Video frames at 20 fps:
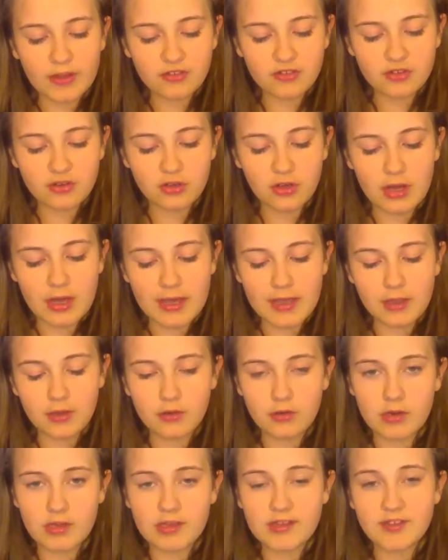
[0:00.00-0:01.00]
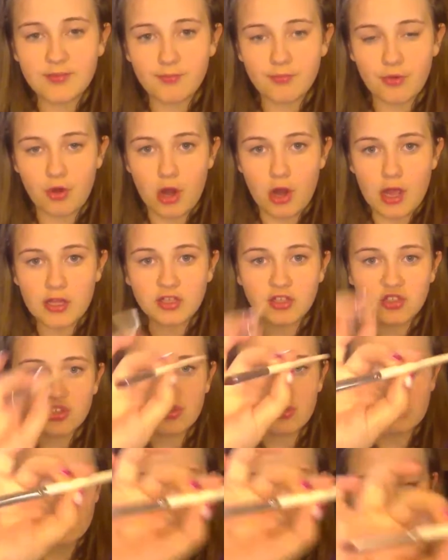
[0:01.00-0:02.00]
Professional Eye Crease
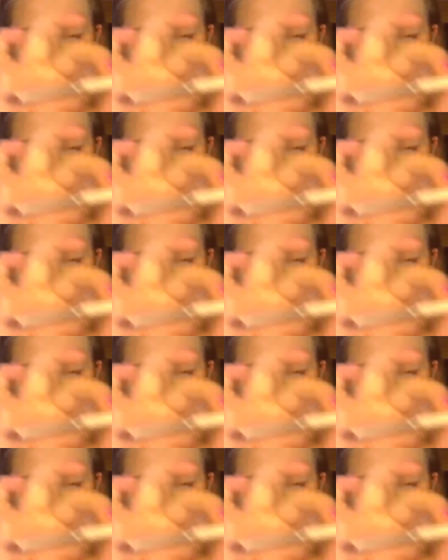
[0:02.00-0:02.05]
Brush